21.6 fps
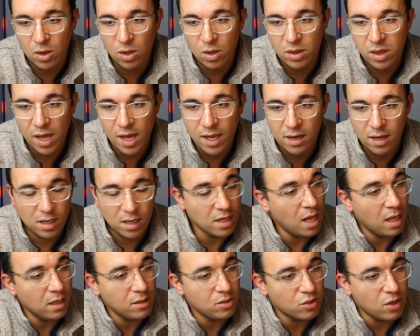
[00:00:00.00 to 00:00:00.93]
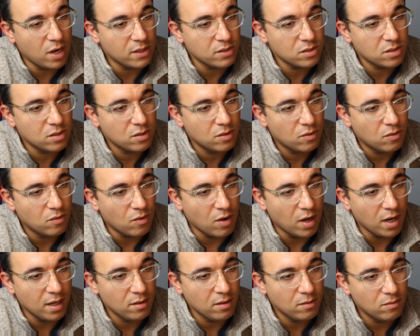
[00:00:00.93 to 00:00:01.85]
that a contrast,
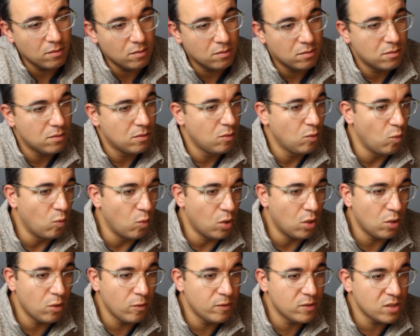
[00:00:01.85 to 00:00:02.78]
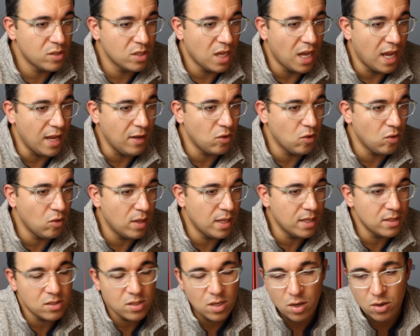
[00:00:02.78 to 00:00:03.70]
right? Wolves can't do
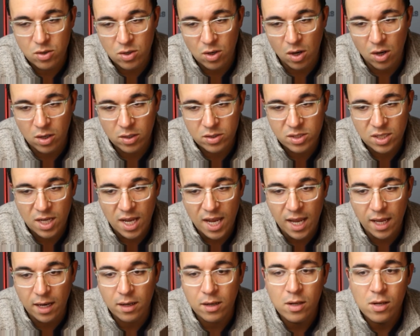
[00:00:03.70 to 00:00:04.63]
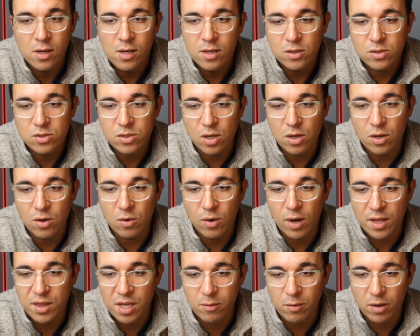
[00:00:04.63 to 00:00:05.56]
this, dogs can. So
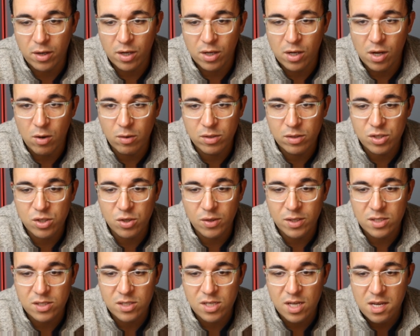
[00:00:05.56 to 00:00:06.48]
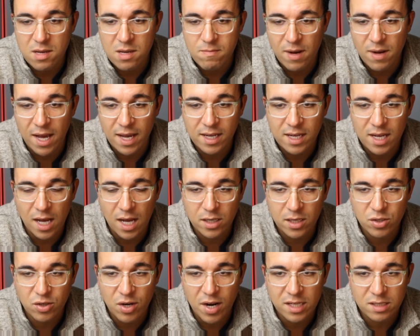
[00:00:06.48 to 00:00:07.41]
I think we're going to go with choice C by
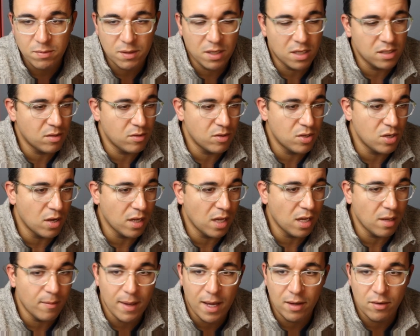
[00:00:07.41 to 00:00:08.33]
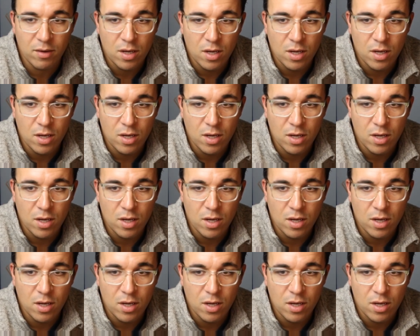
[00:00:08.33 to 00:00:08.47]
contrast because they are talking about